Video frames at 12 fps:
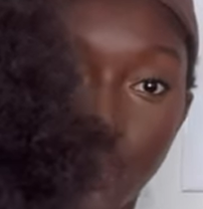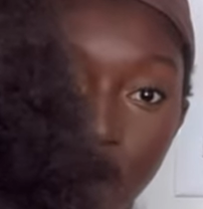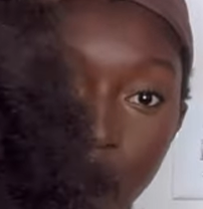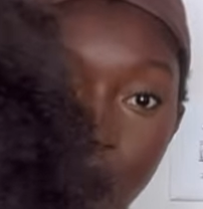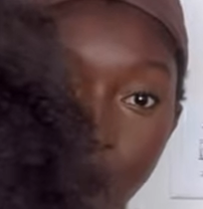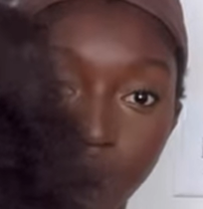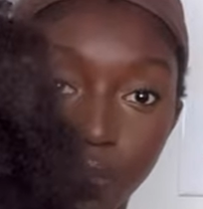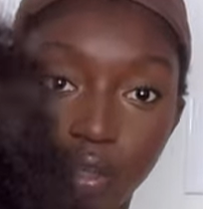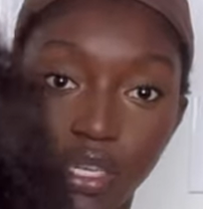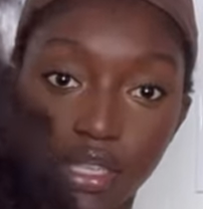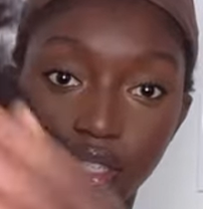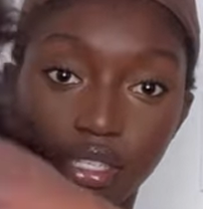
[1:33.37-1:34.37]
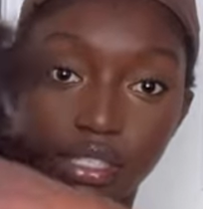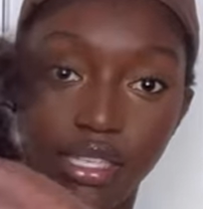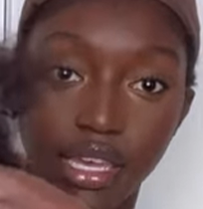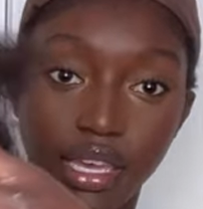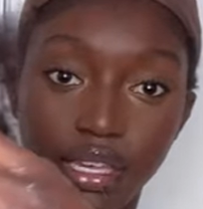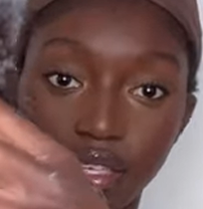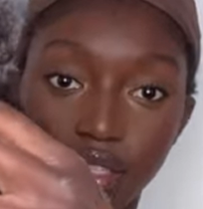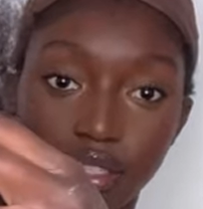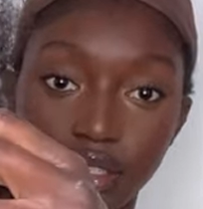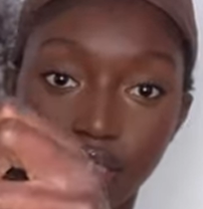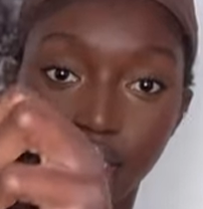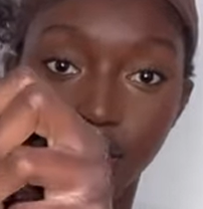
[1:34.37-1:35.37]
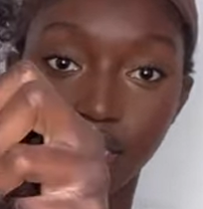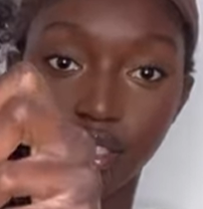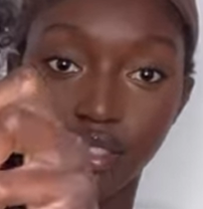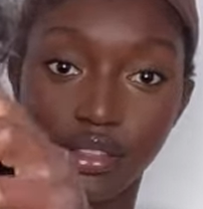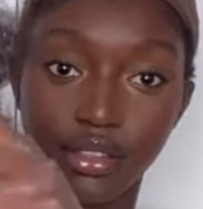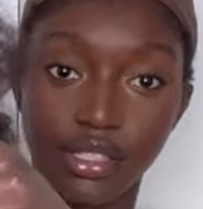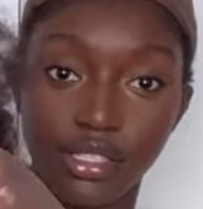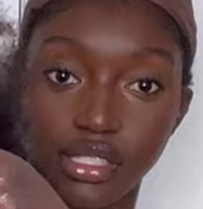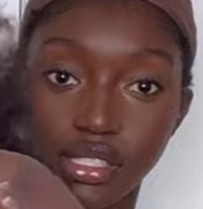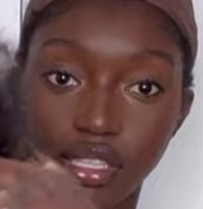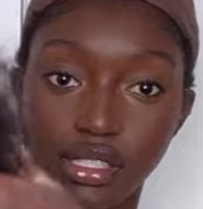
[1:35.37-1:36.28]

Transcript: this is what it looks like. So this is the